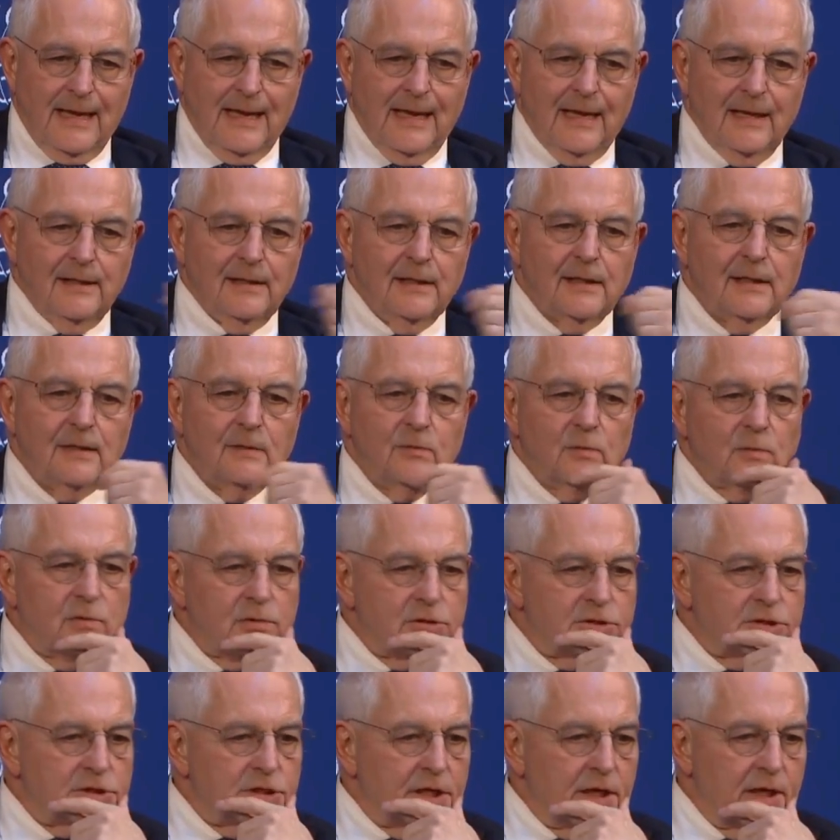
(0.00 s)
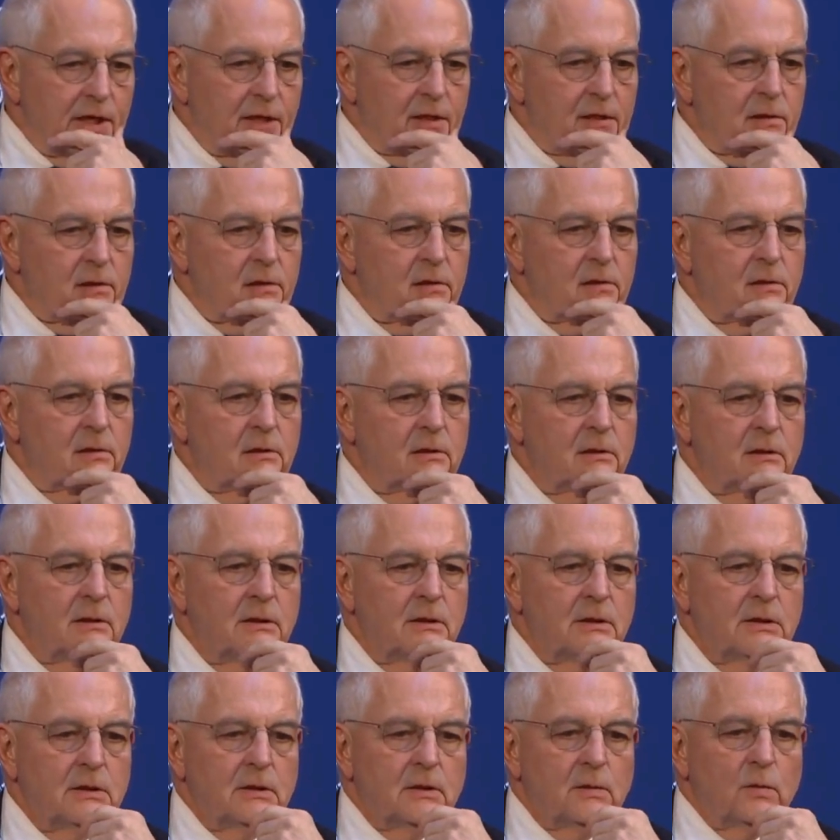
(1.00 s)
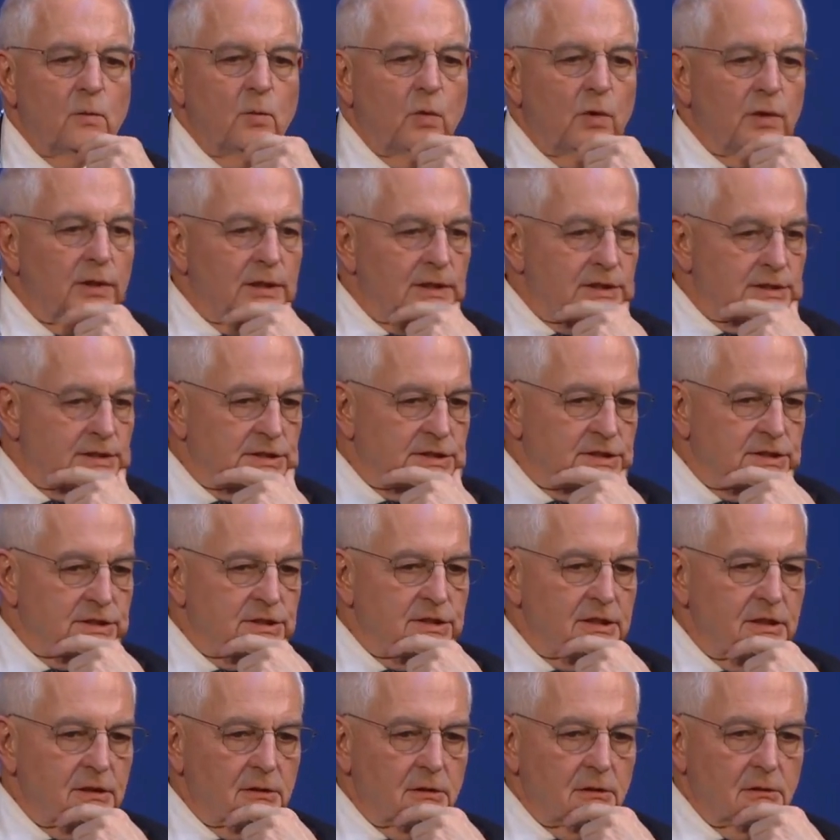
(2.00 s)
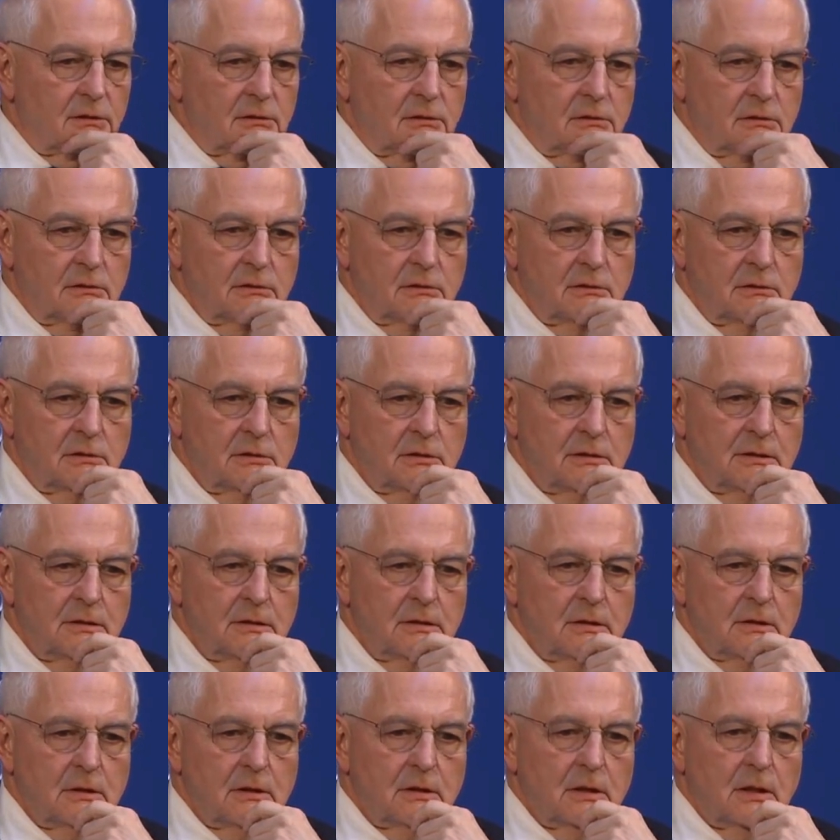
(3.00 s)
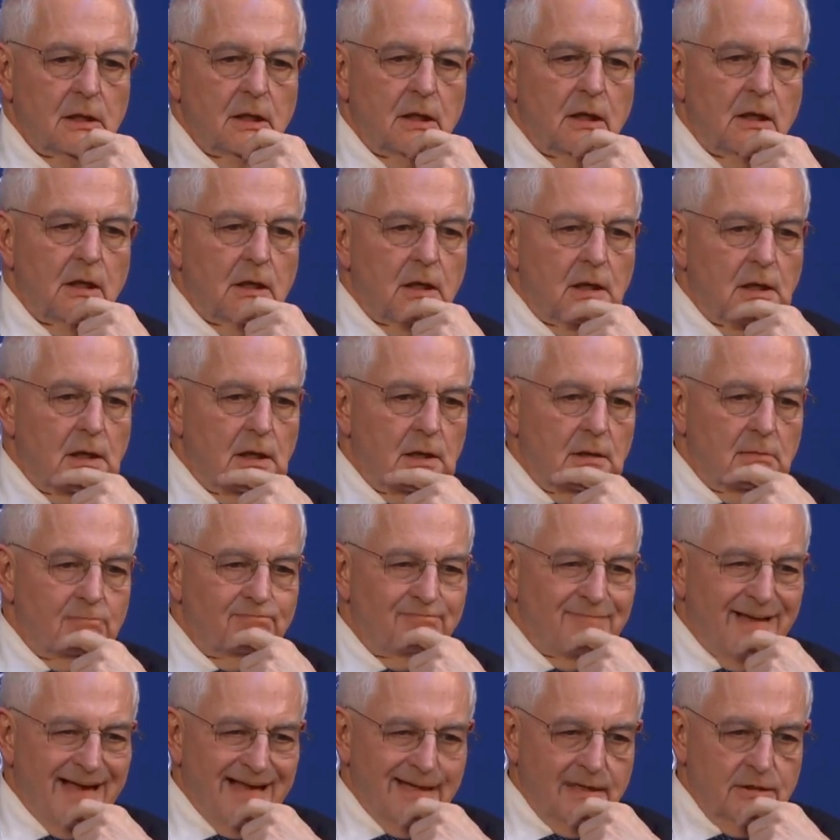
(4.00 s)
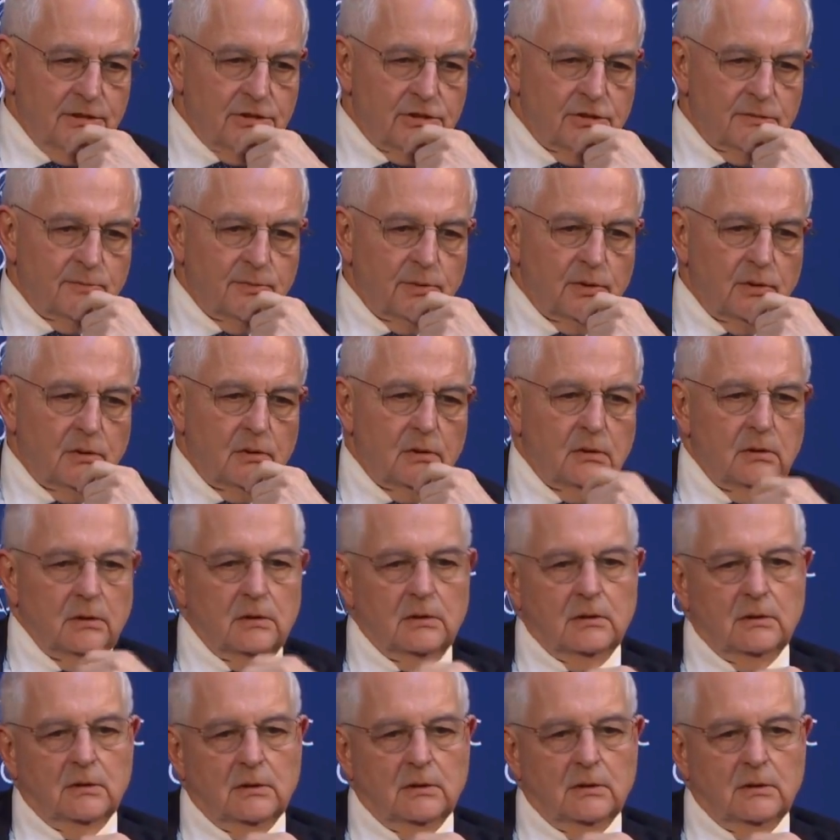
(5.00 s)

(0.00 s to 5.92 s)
and that it will turn what is still manageable